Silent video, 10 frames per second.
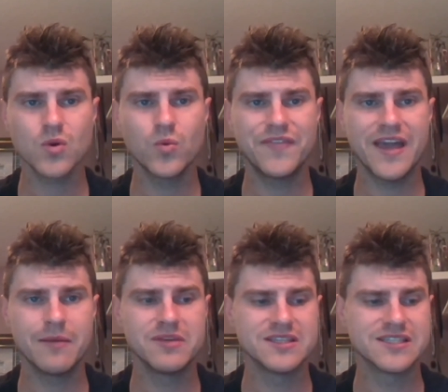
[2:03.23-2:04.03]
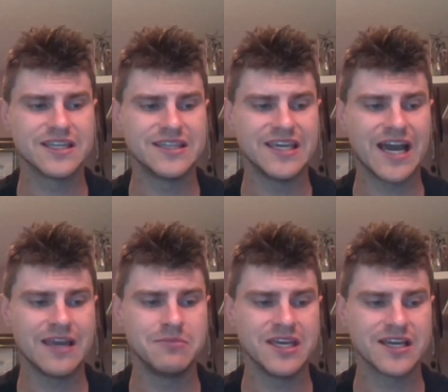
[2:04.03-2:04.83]
with that being said, the
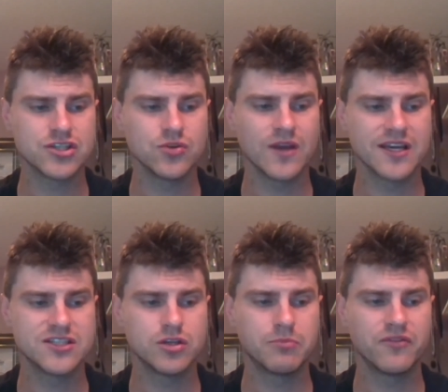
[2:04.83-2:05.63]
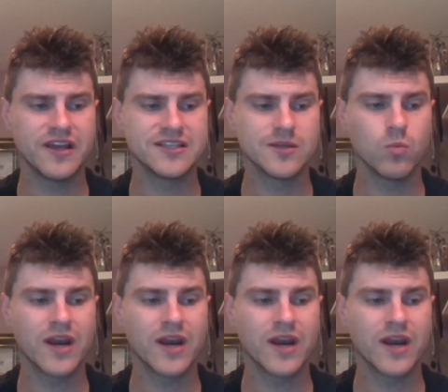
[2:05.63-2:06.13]
IBS, you guys, to prevent it,